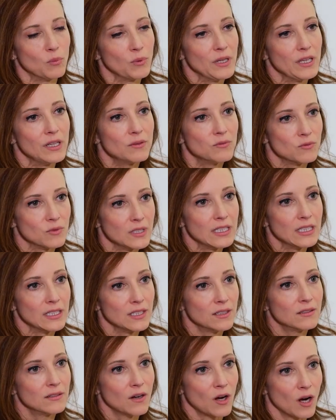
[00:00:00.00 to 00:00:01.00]
We
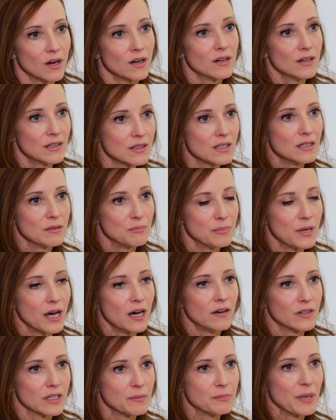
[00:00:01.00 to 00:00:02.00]
really are the
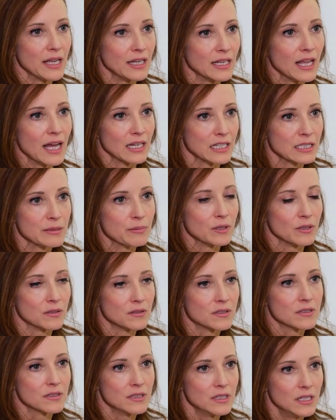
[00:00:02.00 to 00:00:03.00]
pelvic pain
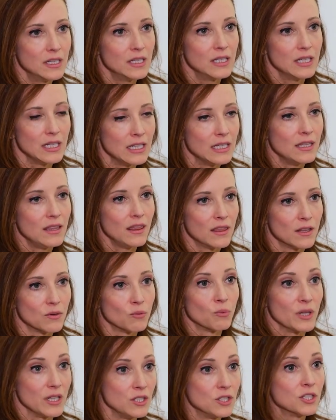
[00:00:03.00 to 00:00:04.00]
experts in the
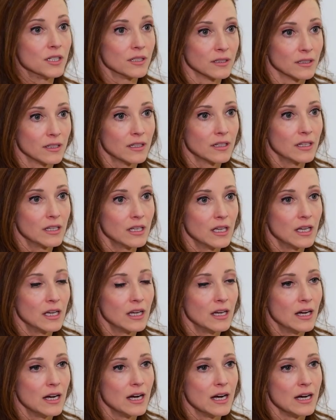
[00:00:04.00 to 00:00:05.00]
region.
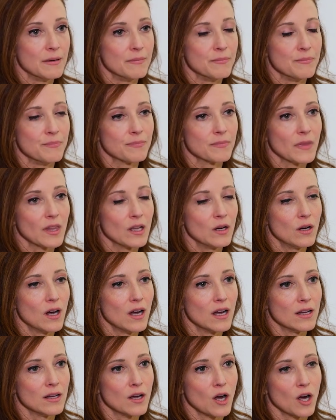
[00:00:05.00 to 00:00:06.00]

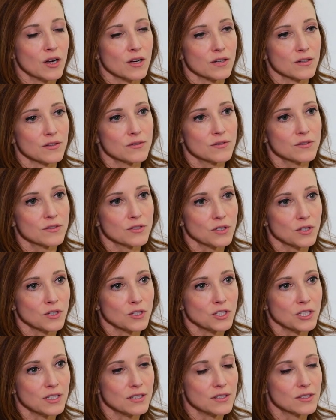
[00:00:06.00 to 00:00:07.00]
Our
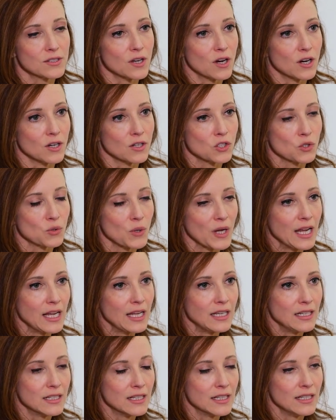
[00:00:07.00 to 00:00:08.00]
surgeons are
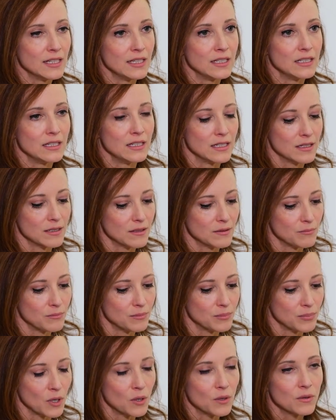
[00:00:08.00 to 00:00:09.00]
trained in
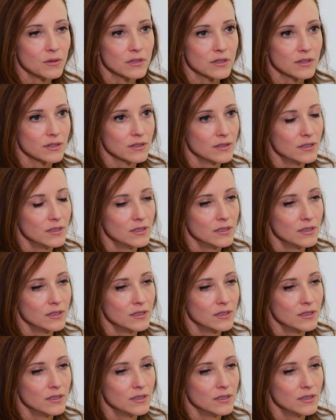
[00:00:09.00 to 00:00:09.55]
both